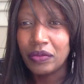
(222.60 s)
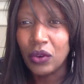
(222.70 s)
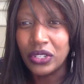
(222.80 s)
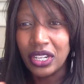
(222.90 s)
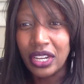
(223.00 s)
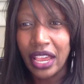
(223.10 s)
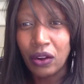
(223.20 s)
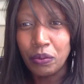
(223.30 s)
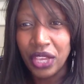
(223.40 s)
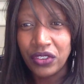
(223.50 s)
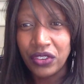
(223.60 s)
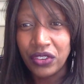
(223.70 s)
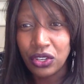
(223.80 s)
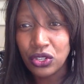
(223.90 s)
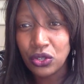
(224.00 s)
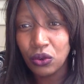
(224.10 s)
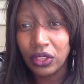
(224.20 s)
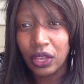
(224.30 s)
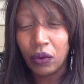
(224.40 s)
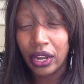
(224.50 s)
was it Nairobi Aviation School?
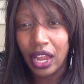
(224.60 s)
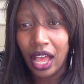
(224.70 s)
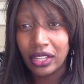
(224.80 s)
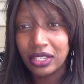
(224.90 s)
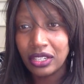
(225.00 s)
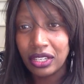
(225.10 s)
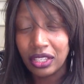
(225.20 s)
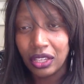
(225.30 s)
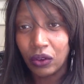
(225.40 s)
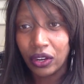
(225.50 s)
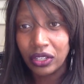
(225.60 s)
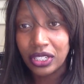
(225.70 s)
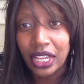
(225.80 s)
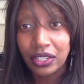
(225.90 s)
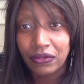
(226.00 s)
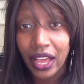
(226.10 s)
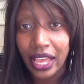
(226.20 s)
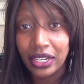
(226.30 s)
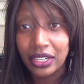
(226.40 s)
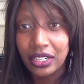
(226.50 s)
They were not
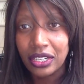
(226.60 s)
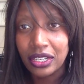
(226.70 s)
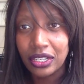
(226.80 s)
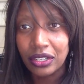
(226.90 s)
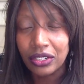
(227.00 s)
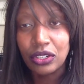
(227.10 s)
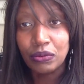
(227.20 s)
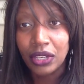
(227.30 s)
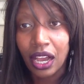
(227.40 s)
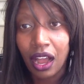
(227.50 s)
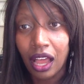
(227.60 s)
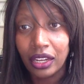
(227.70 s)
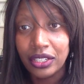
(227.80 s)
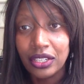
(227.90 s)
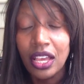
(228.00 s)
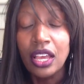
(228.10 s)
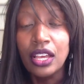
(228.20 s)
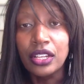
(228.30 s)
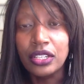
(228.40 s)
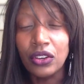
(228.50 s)
certified to be a college.
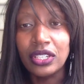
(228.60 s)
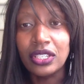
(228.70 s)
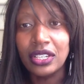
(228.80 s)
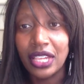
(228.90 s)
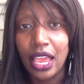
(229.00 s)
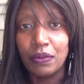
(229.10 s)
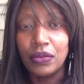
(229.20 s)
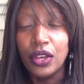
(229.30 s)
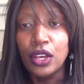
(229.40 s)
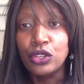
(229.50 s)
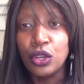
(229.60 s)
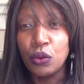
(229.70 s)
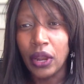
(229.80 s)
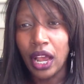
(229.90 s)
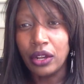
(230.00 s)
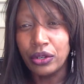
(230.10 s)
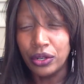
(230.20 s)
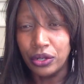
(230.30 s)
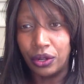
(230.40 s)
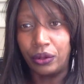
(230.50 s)
So it's the same. So you want to
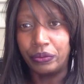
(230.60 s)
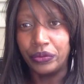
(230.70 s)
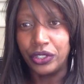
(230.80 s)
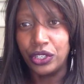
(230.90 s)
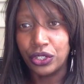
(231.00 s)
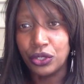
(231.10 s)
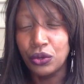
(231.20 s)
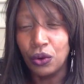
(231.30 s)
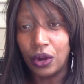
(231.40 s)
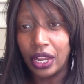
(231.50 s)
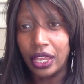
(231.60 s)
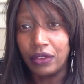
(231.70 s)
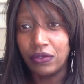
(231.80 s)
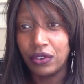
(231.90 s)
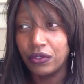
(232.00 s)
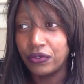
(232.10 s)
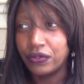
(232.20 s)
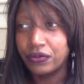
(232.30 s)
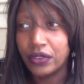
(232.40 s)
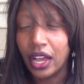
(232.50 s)
Google your school. If you've
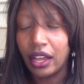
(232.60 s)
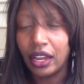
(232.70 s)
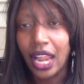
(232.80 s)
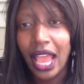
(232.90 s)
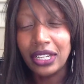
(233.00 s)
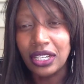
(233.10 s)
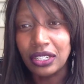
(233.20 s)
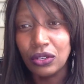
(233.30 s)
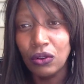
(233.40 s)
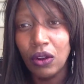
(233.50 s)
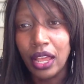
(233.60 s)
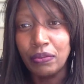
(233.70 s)
liked a school,